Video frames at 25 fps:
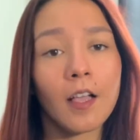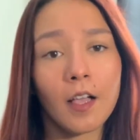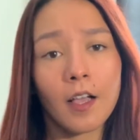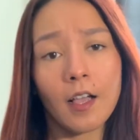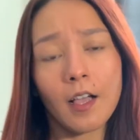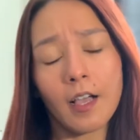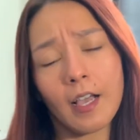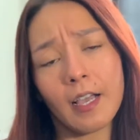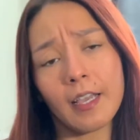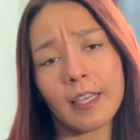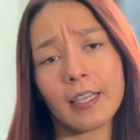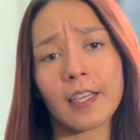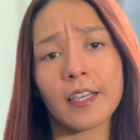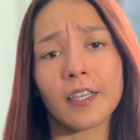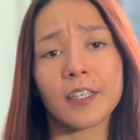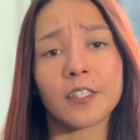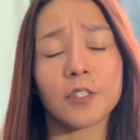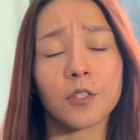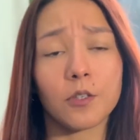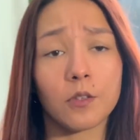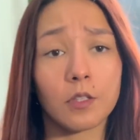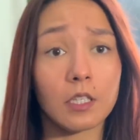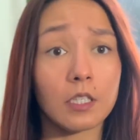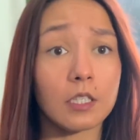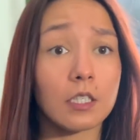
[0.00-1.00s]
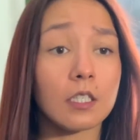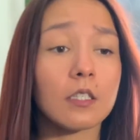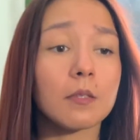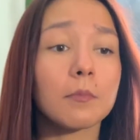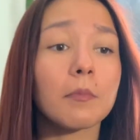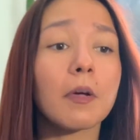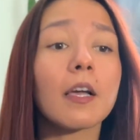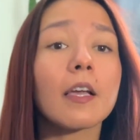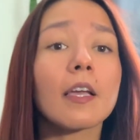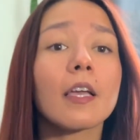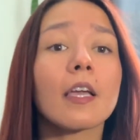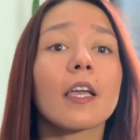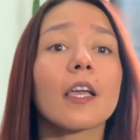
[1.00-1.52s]
Hi guys, so this is my
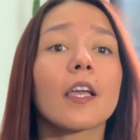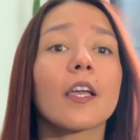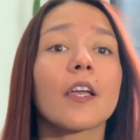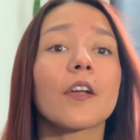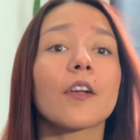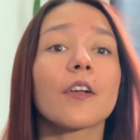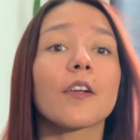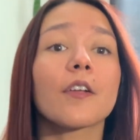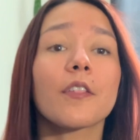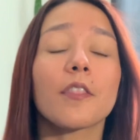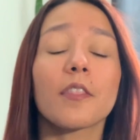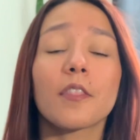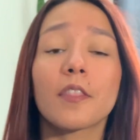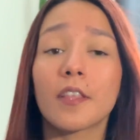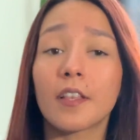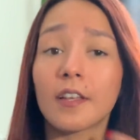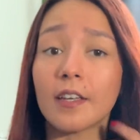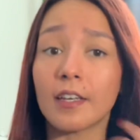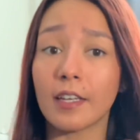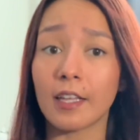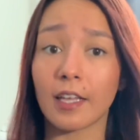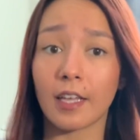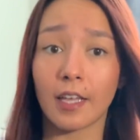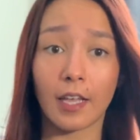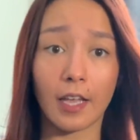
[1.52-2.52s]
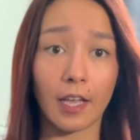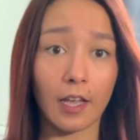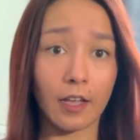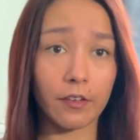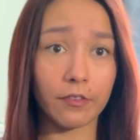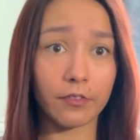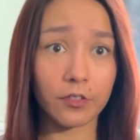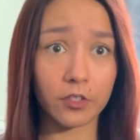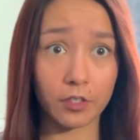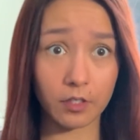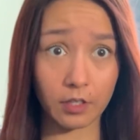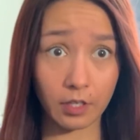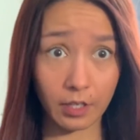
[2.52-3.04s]
hair the day
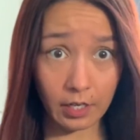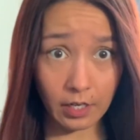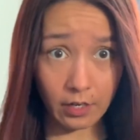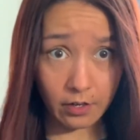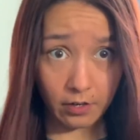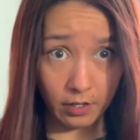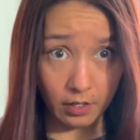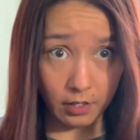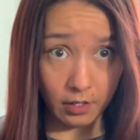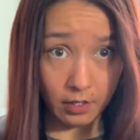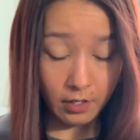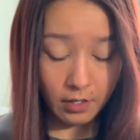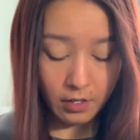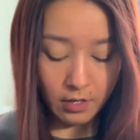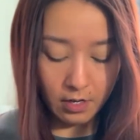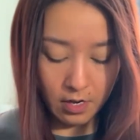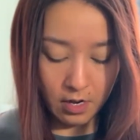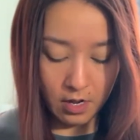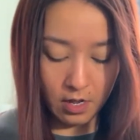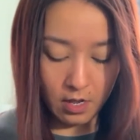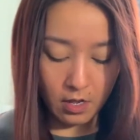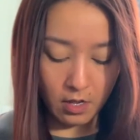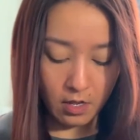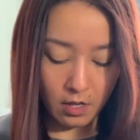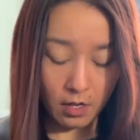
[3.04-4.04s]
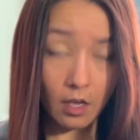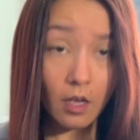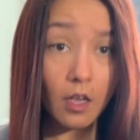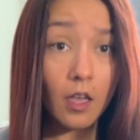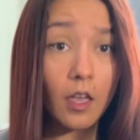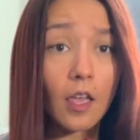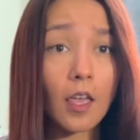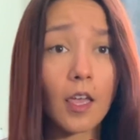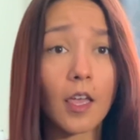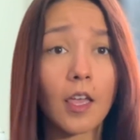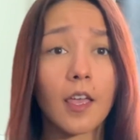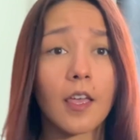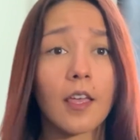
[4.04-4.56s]
after the haircut,
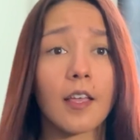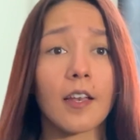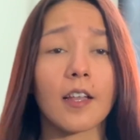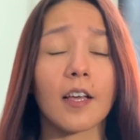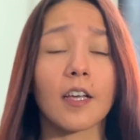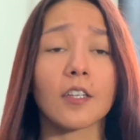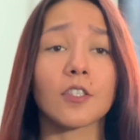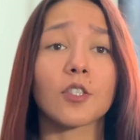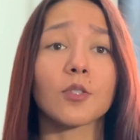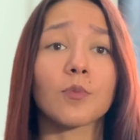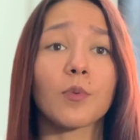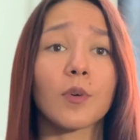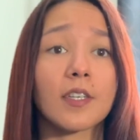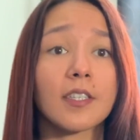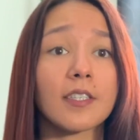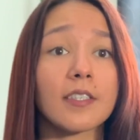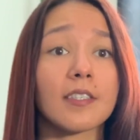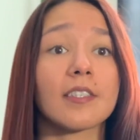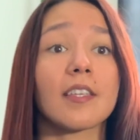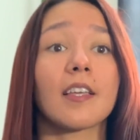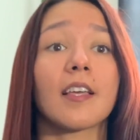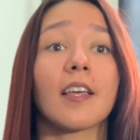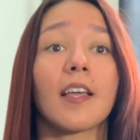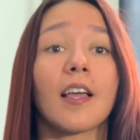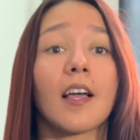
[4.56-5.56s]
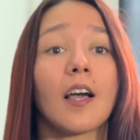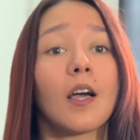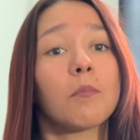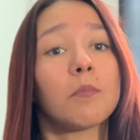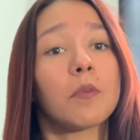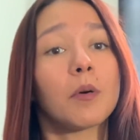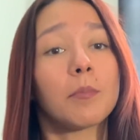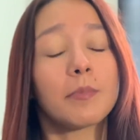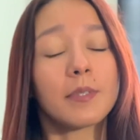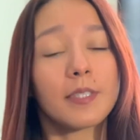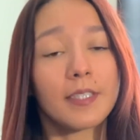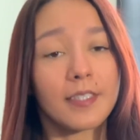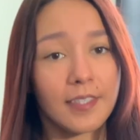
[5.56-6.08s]
and I just want to say I'm
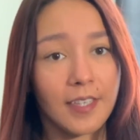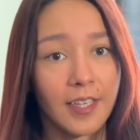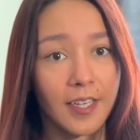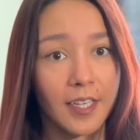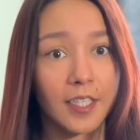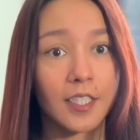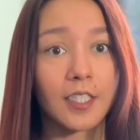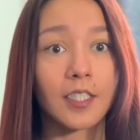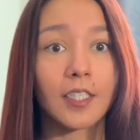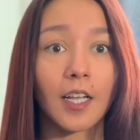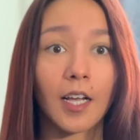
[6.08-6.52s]
obsessed.